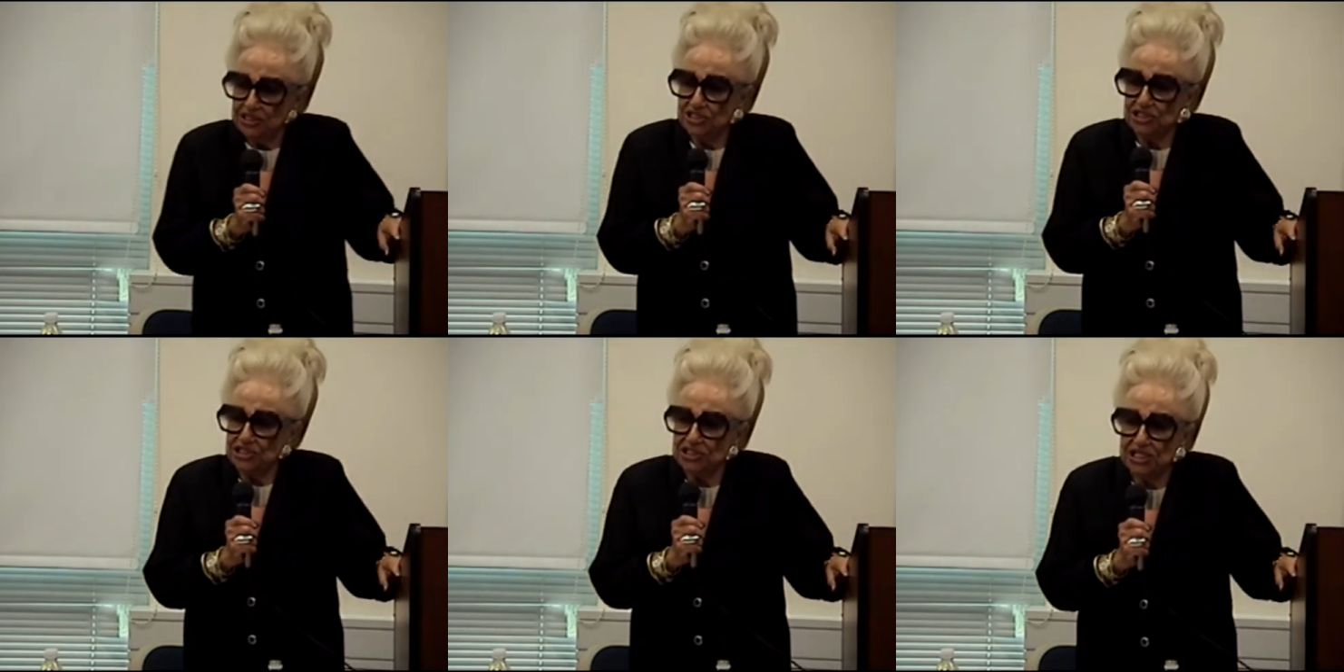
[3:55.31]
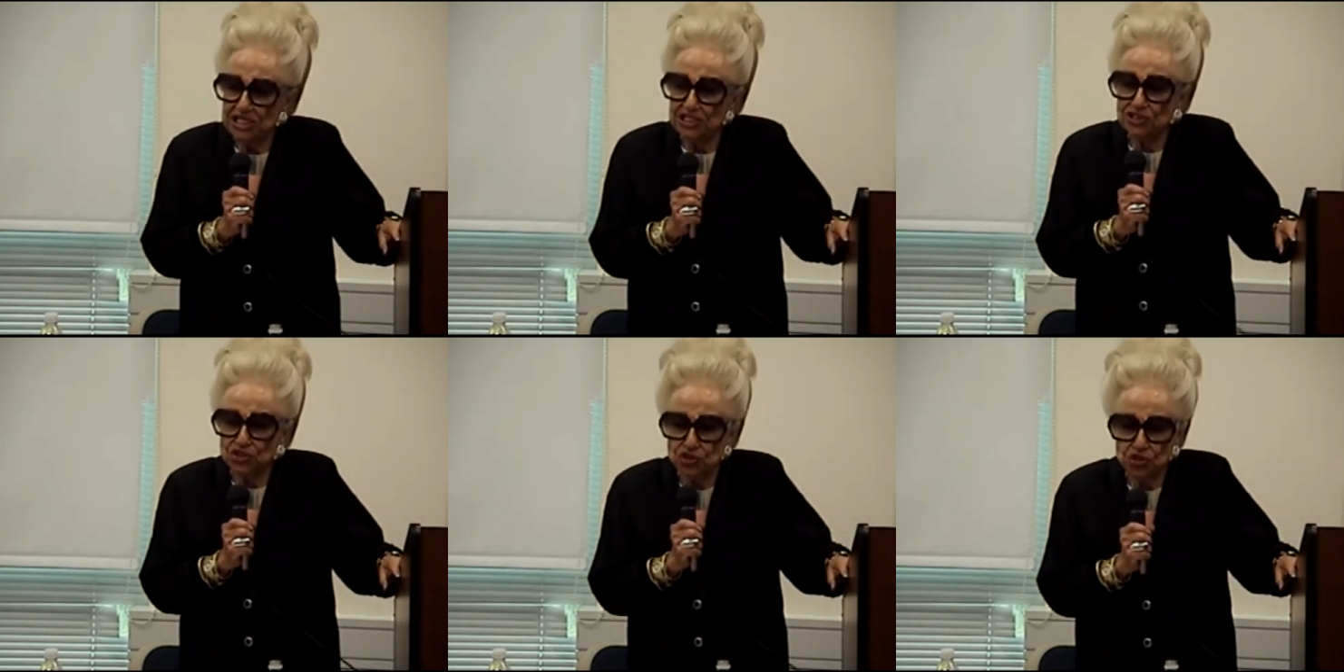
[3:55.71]
to
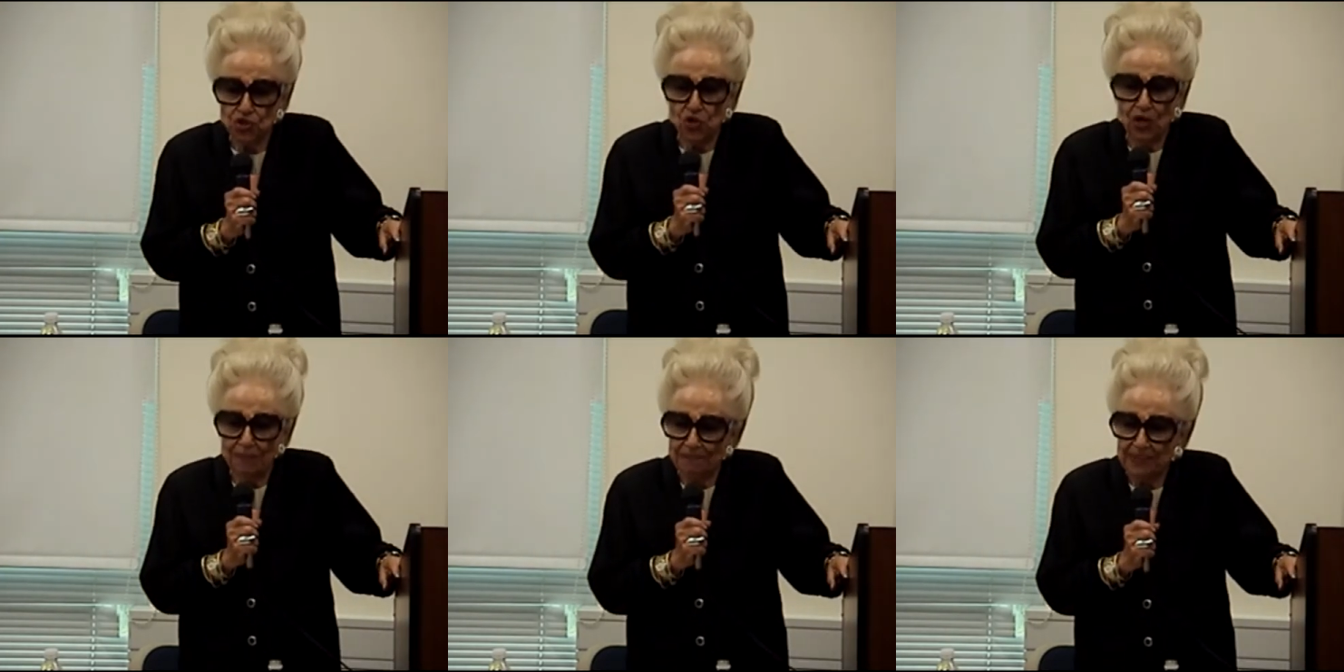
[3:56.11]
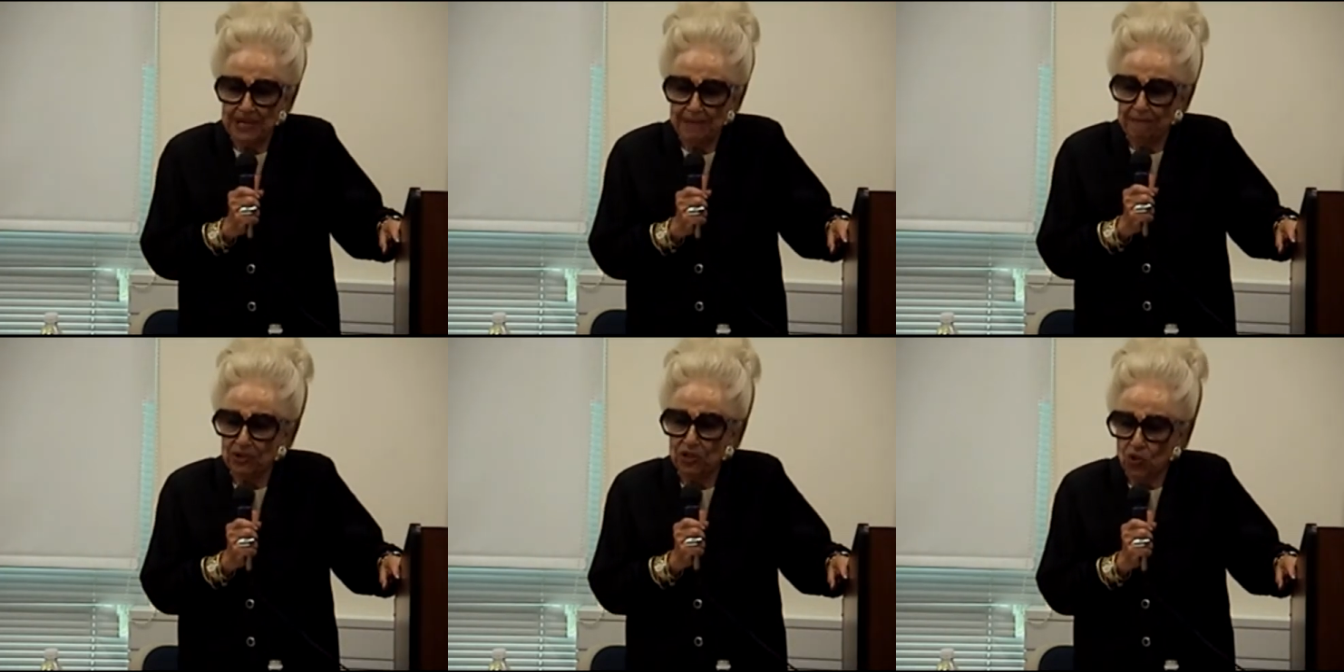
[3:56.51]
teach your
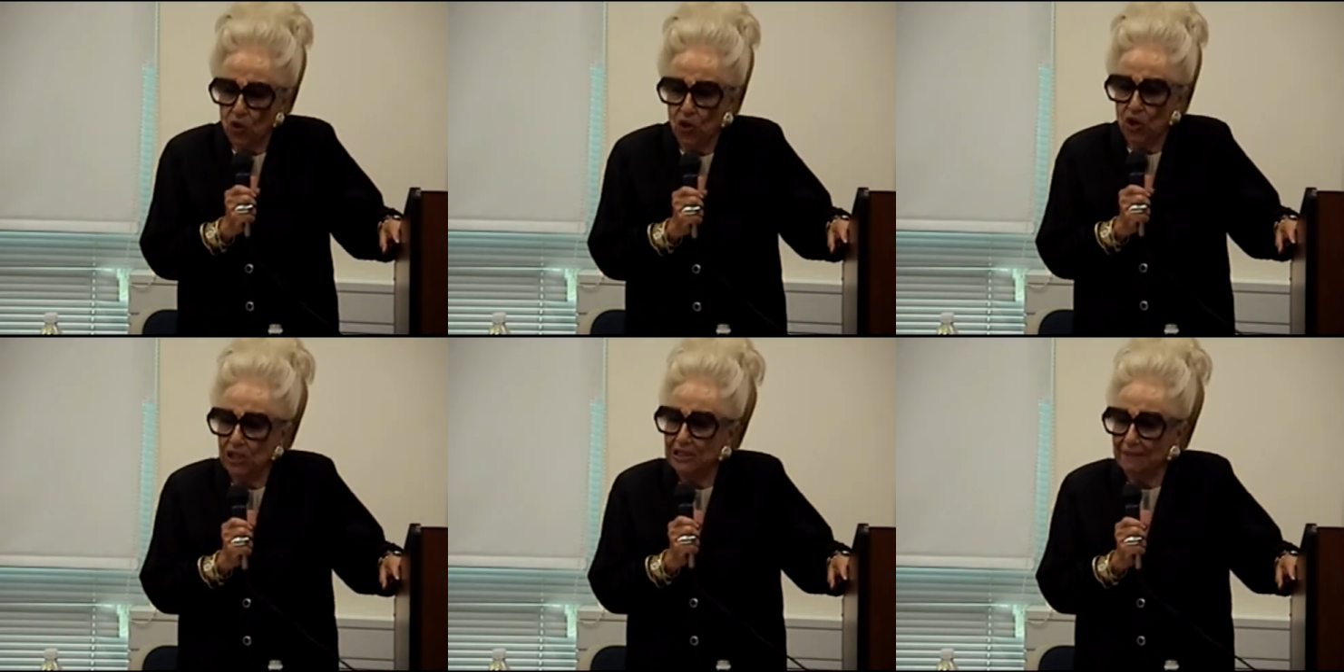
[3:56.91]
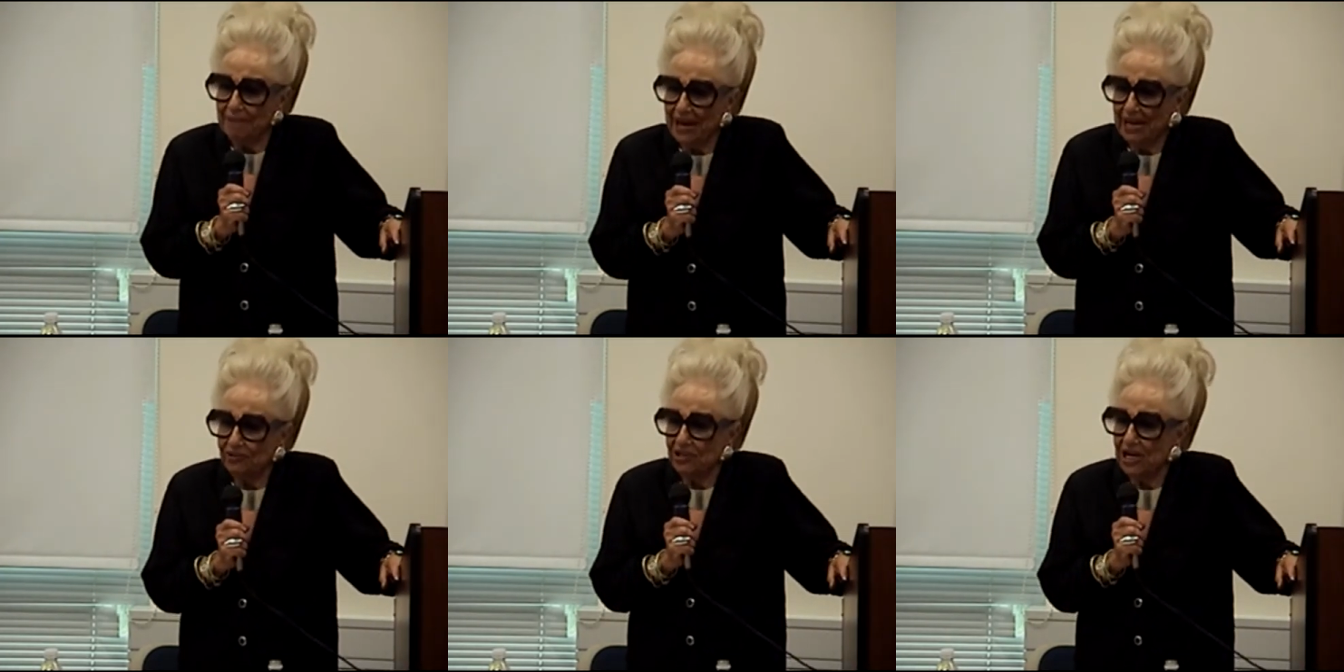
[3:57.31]
people all
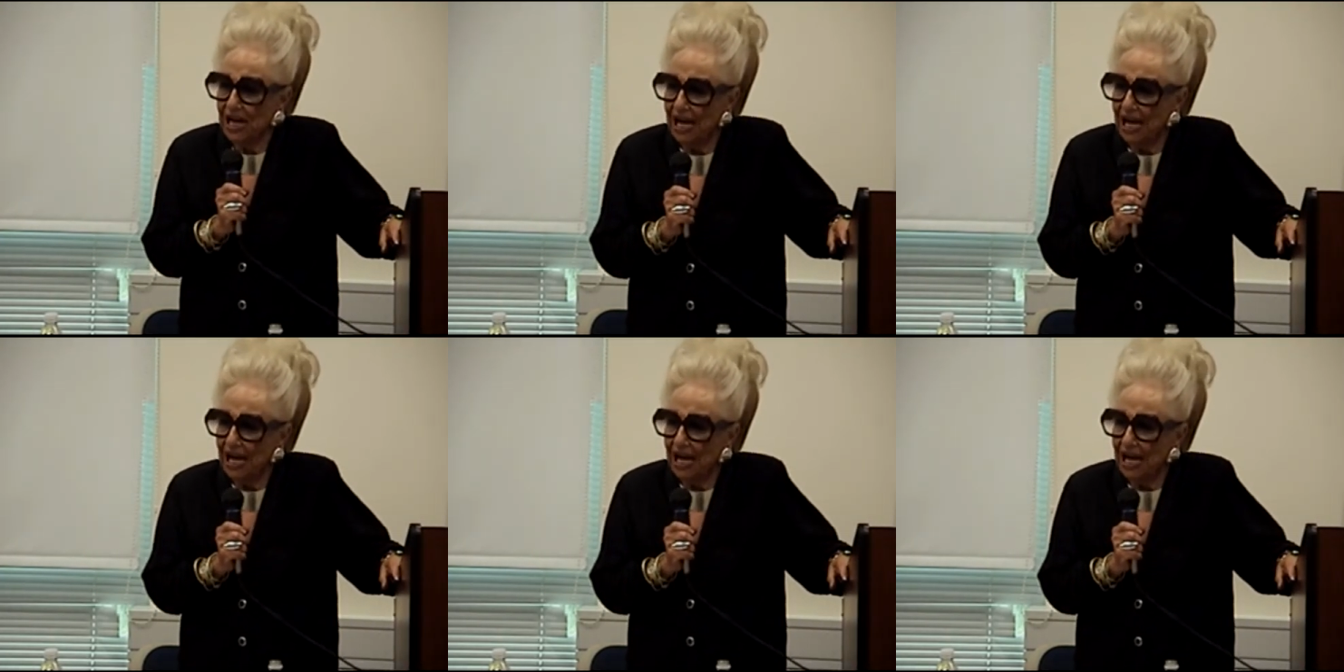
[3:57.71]
about